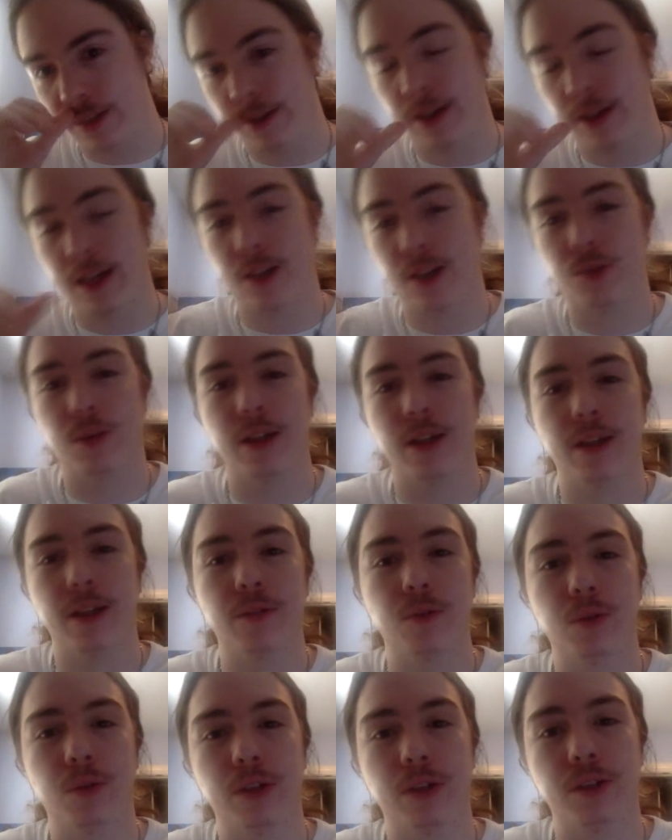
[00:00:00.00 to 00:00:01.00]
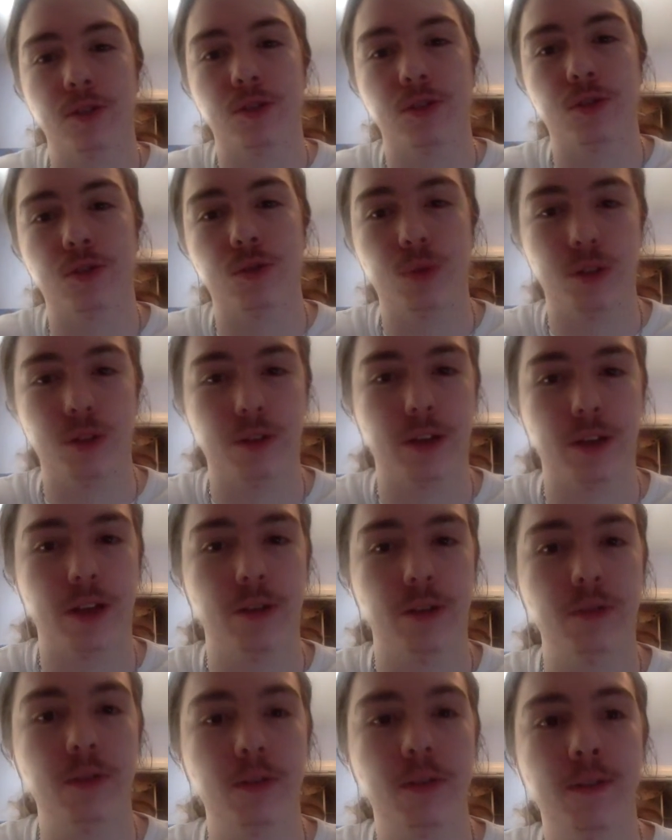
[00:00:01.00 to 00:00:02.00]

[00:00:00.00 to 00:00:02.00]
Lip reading: XY Giveaways Twitter account.